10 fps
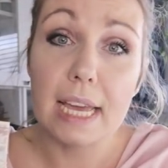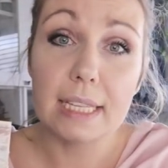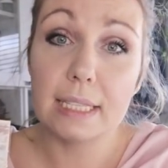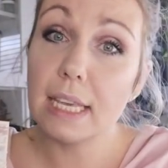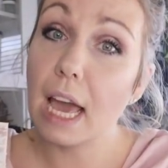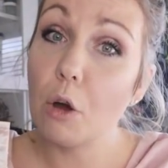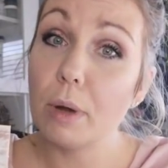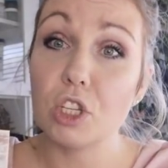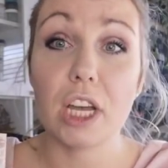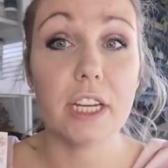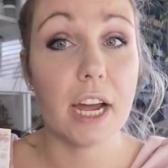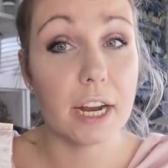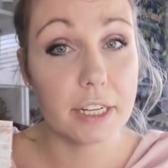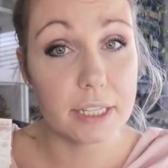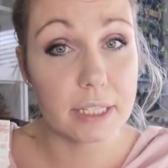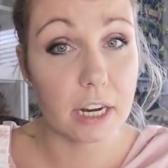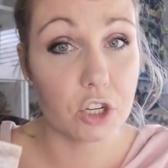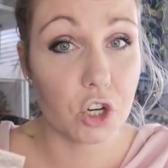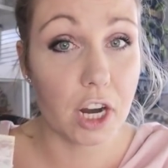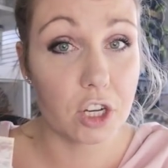See how much other artists are
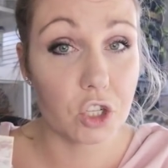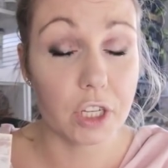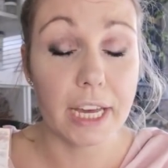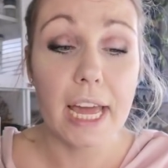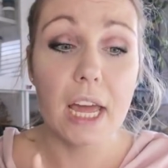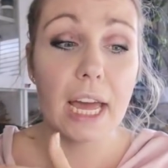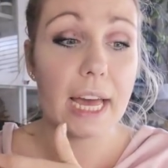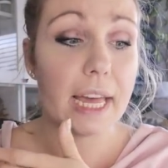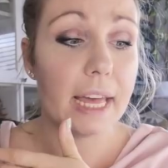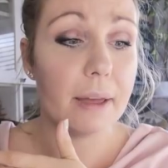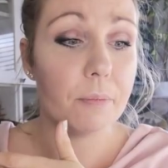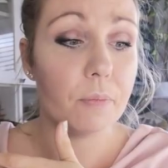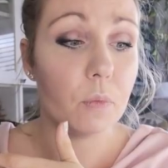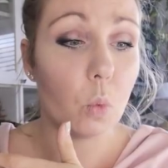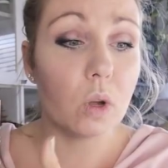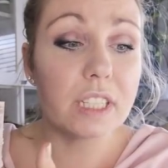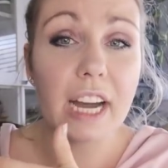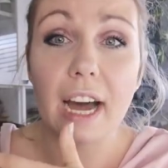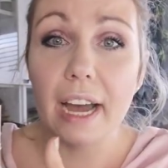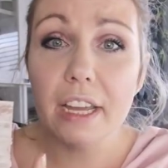charging, what
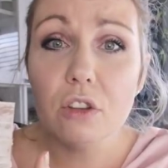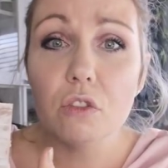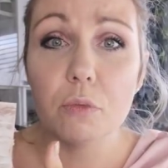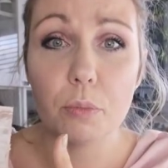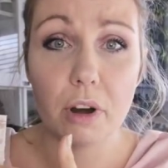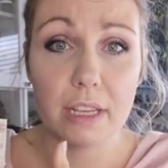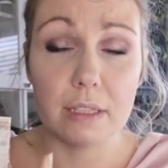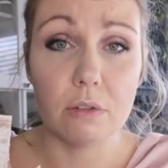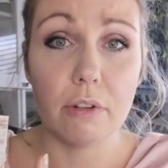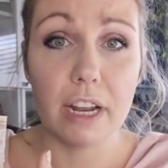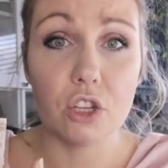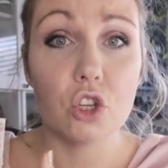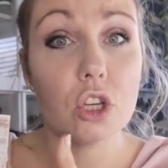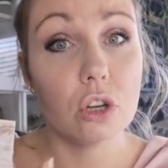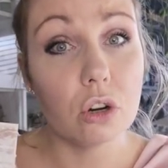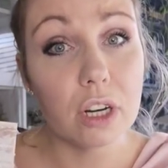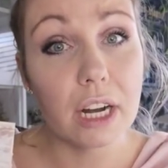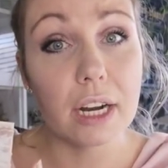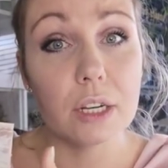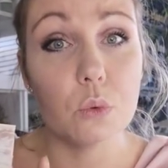kind of price range your
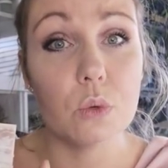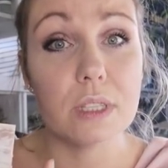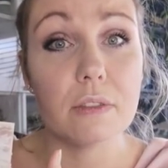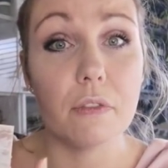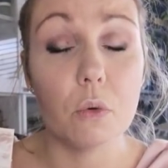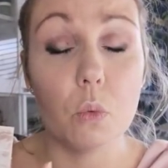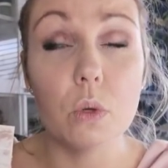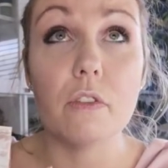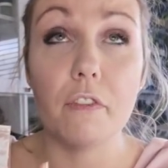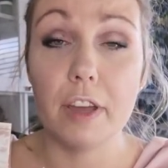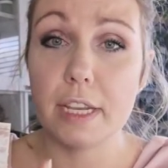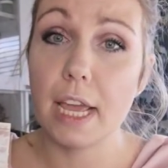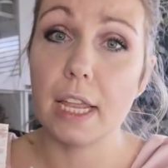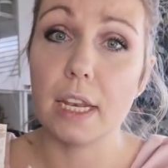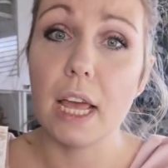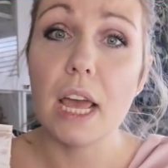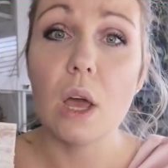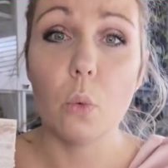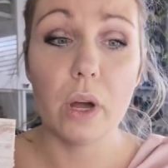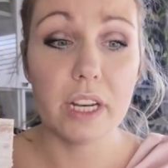card would fit in,
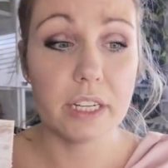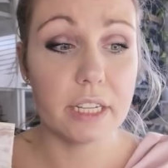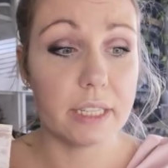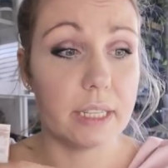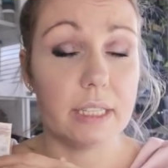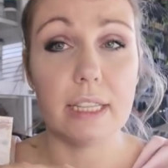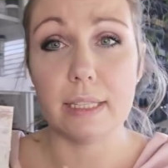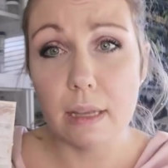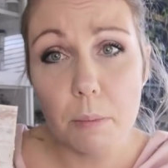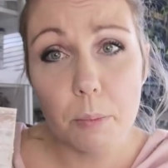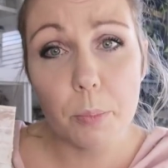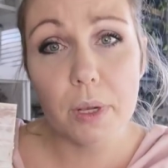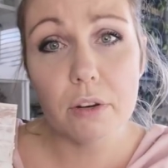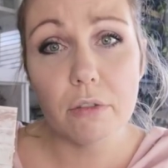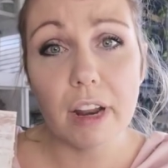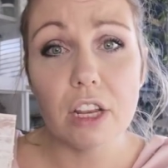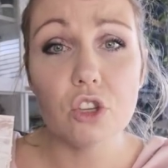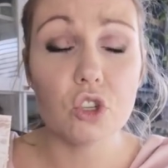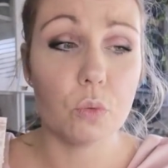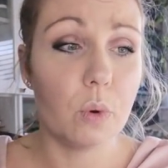whether this is the simple
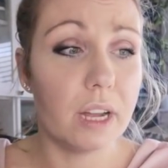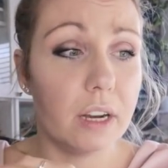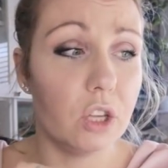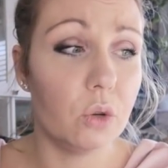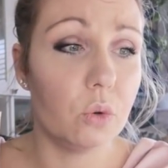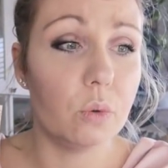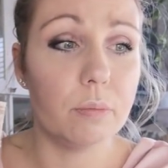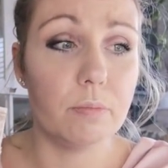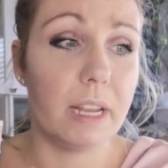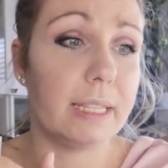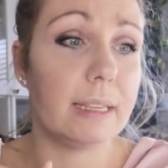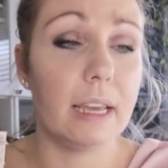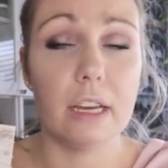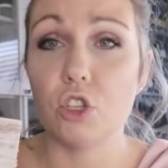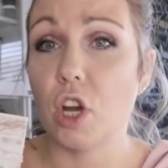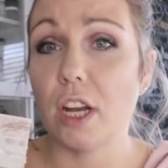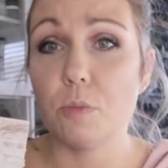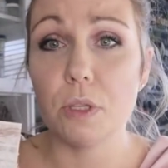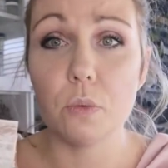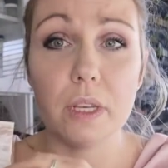range where you, let's say, charge
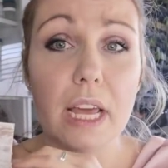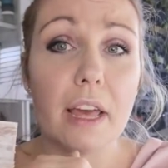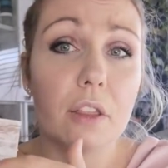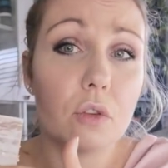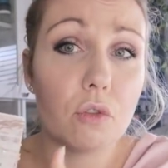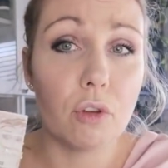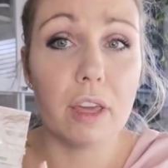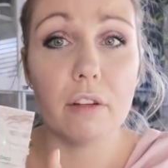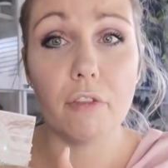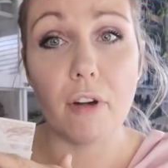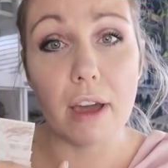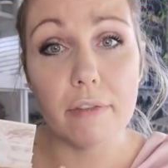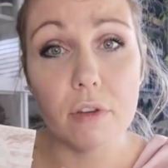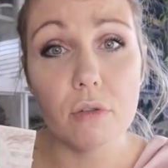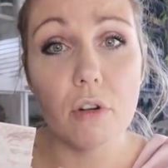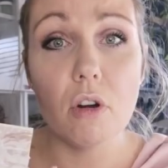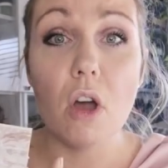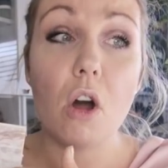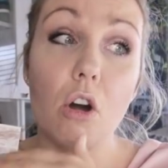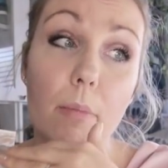between 3 and 5 euro,
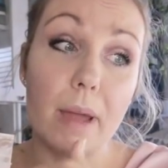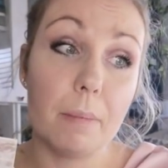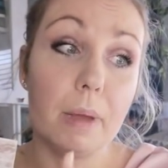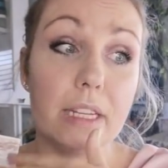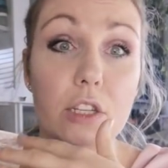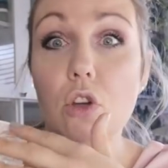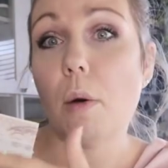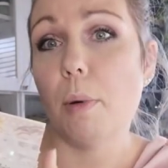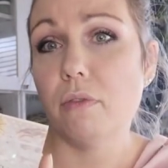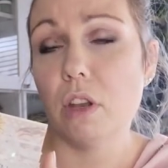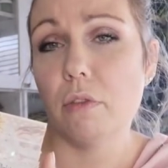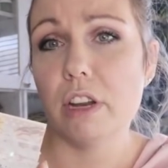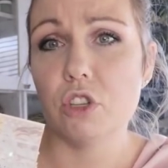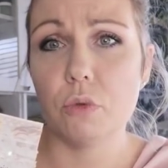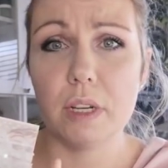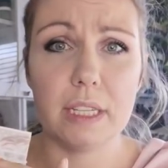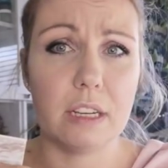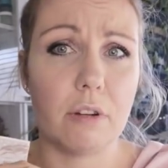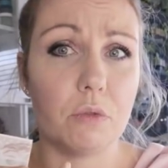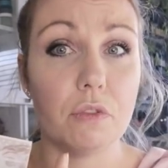or maybe the top of the range when it's
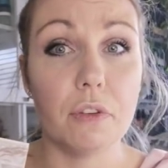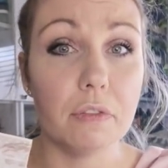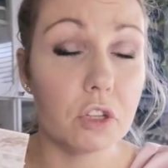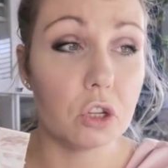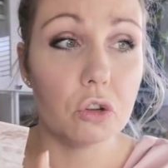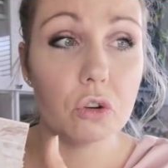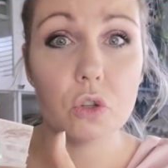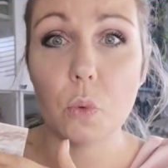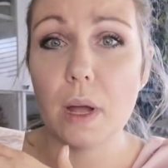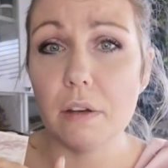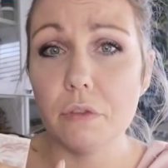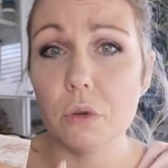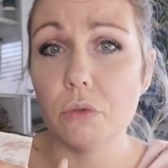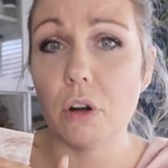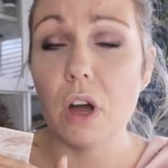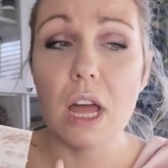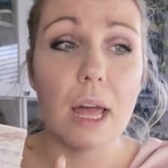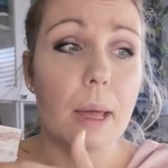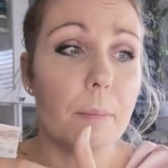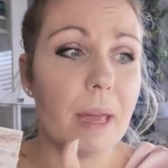around 15 euro, 12 euro,
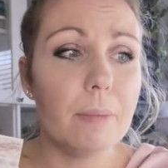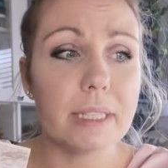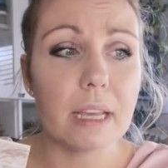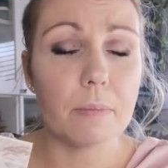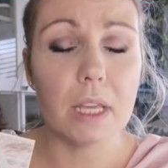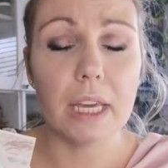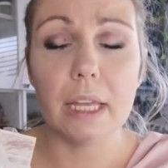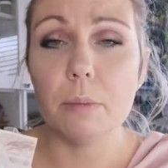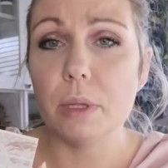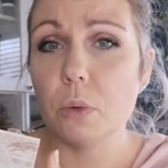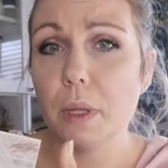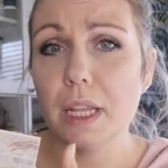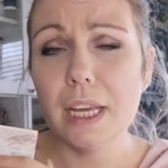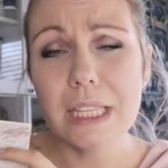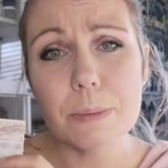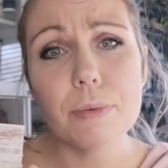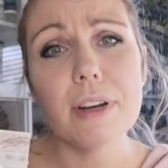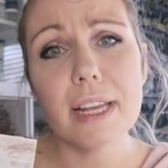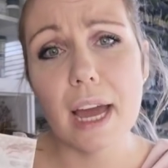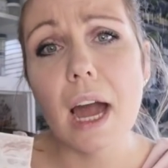maybe something in between. It's
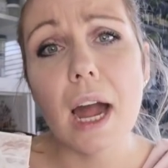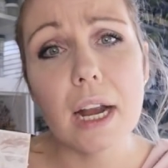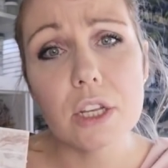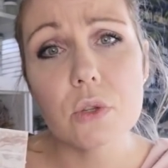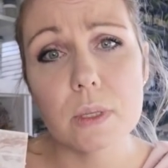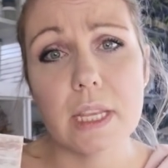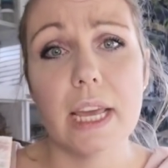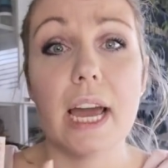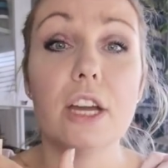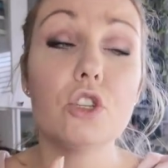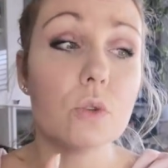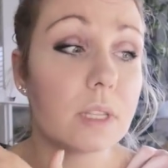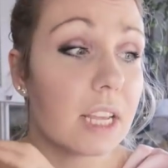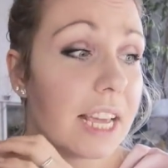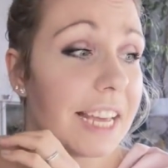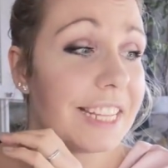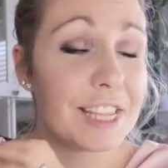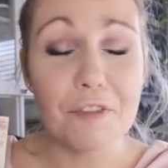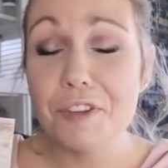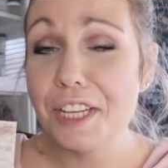pretty hard to say. I should
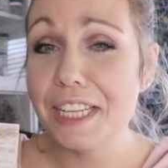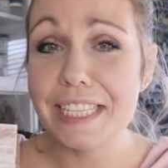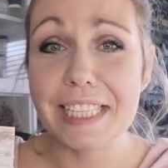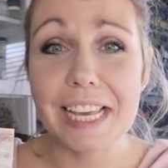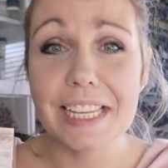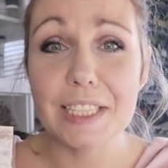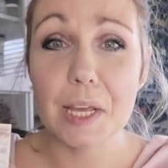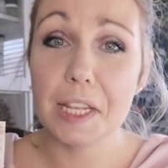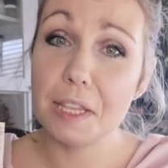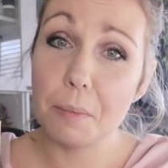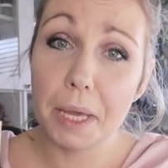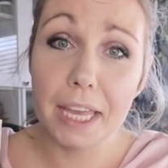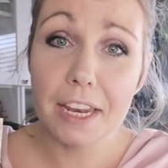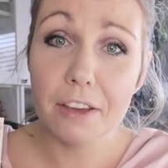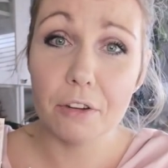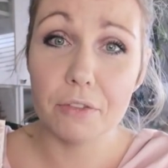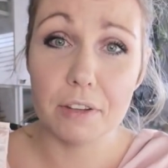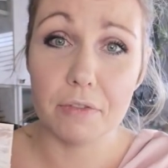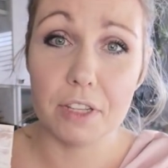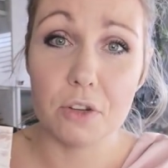definitely say this at the beginning of the
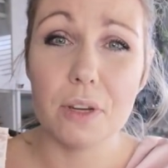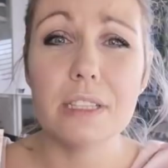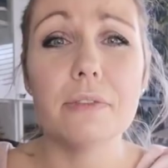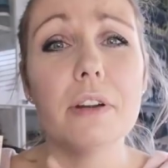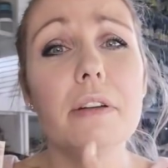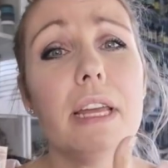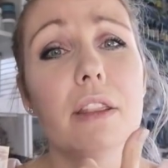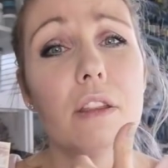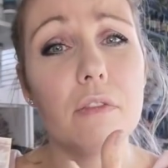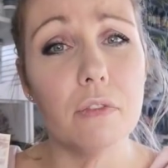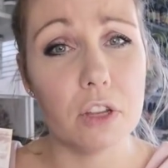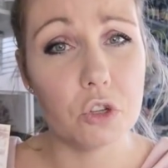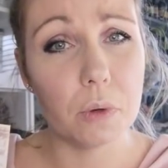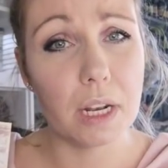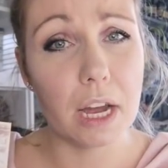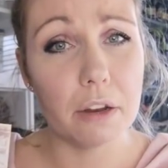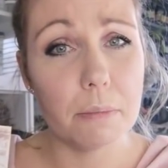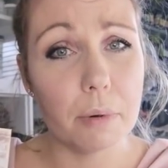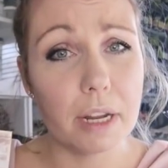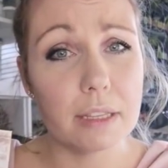video. It's very individual how you
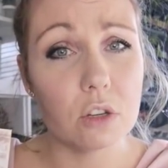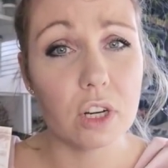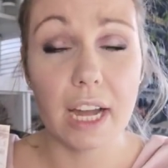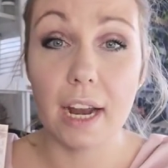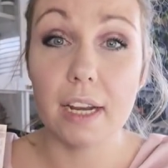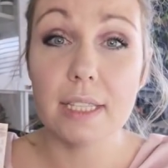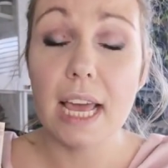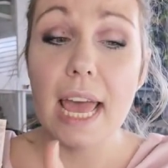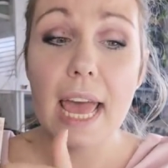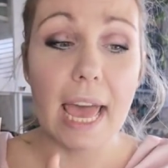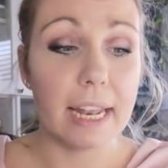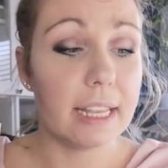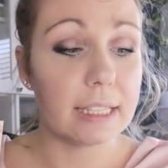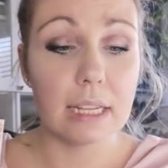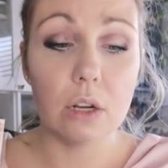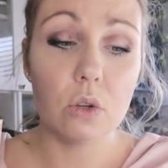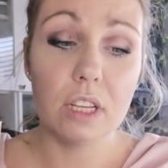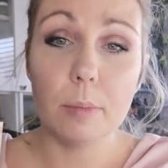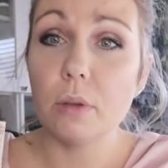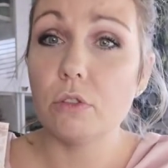price your cards, and that's not only
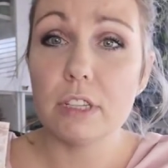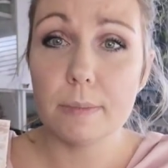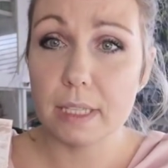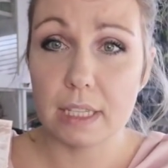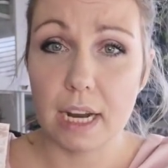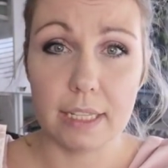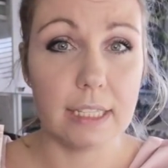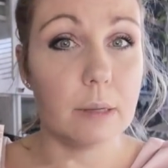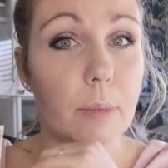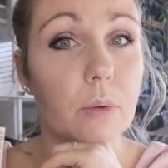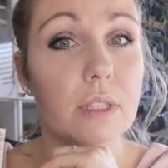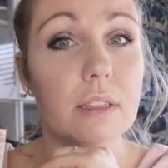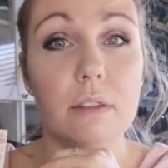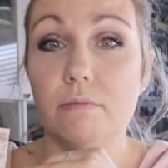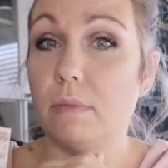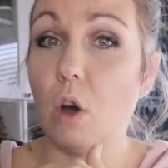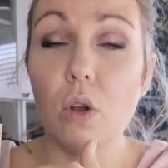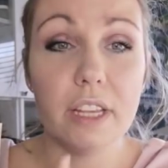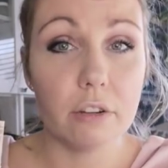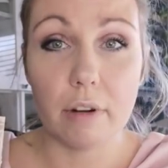about Christmas cards, it's about all
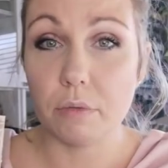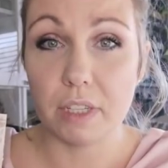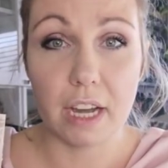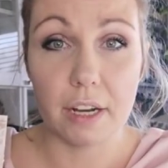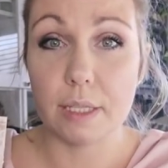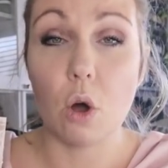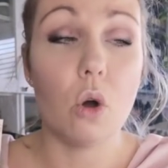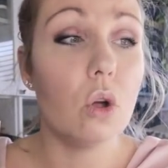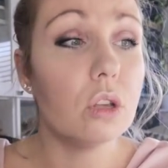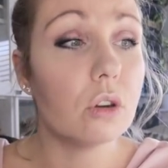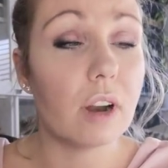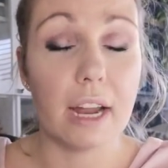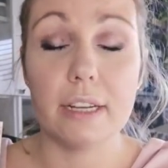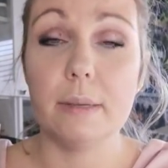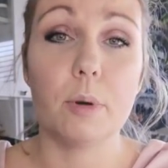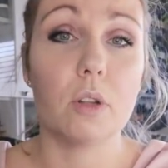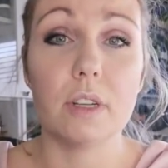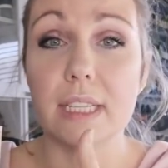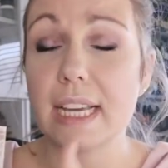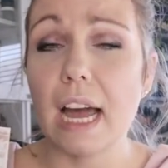year round cards, all your arty
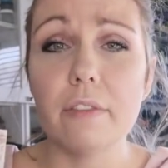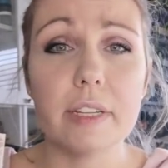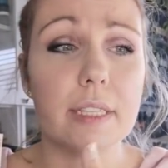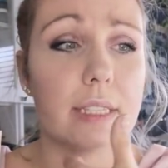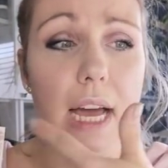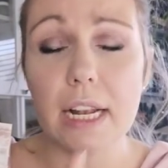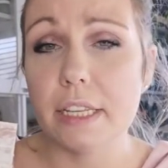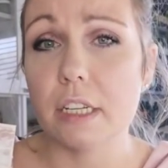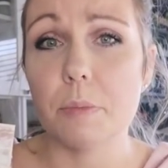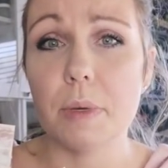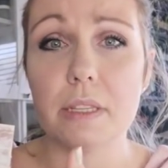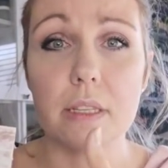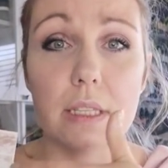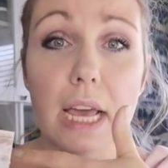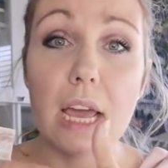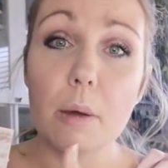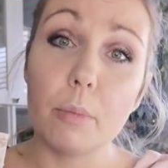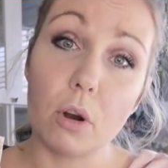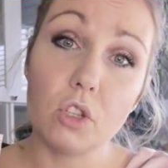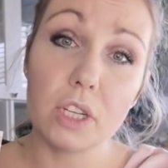products, canvases, altered pieces,
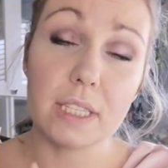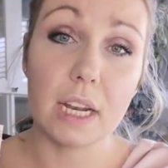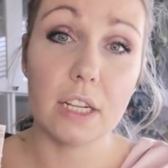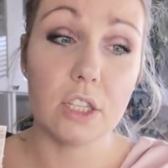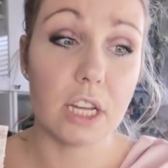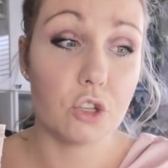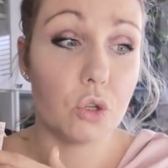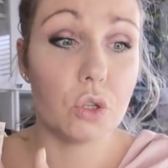projects that you